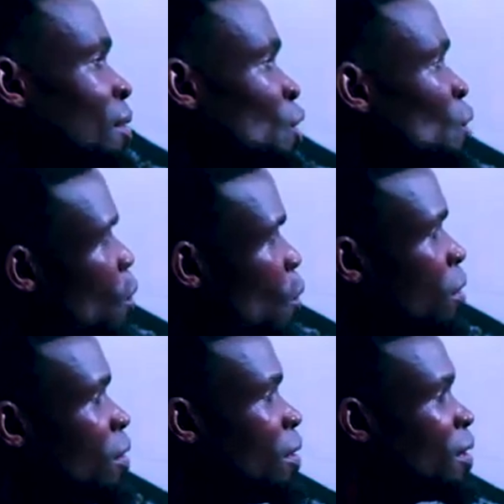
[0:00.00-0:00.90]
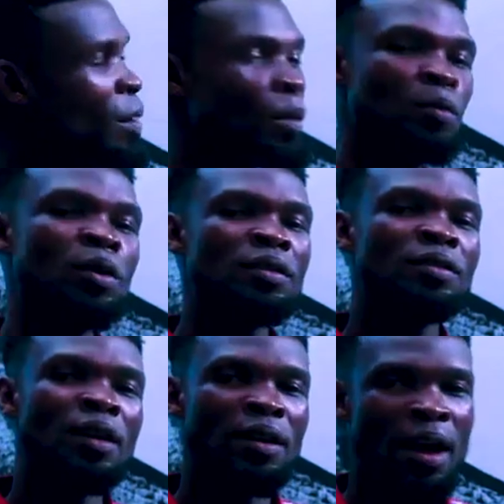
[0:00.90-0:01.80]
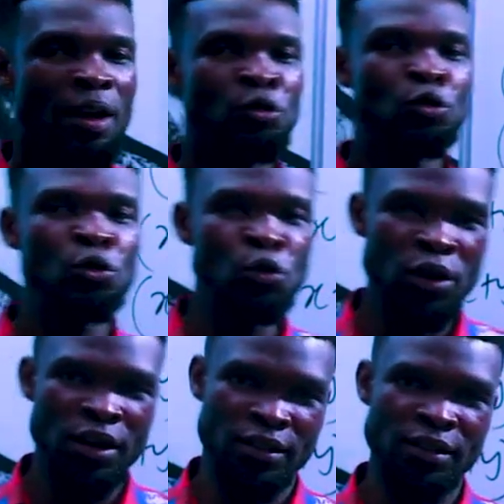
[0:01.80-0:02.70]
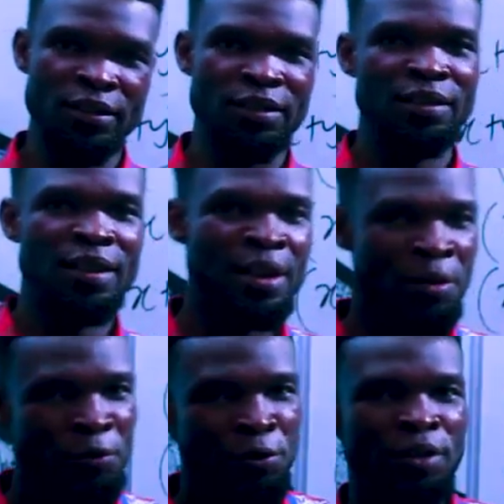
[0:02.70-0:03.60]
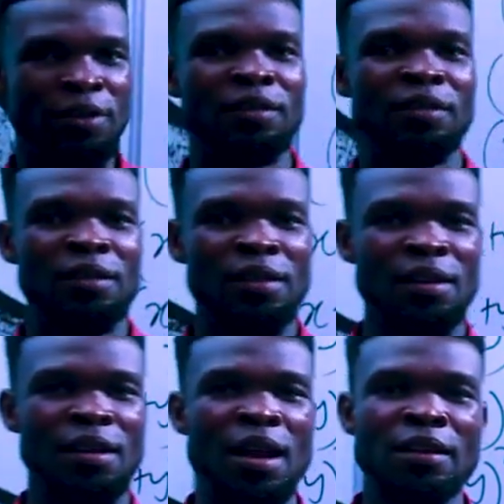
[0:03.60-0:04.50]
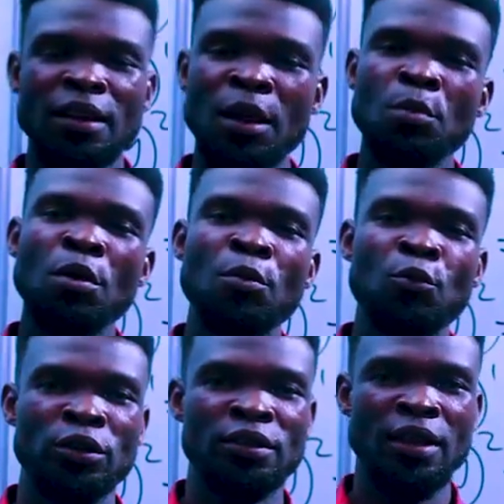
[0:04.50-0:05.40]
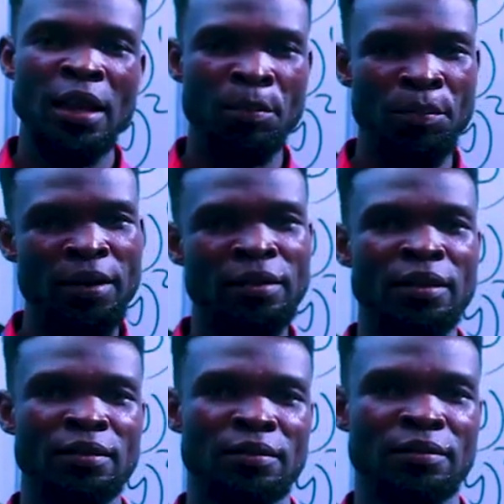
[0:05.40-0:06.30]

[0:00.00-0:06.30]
a mathematician had to look at it carefully and came up with a pattern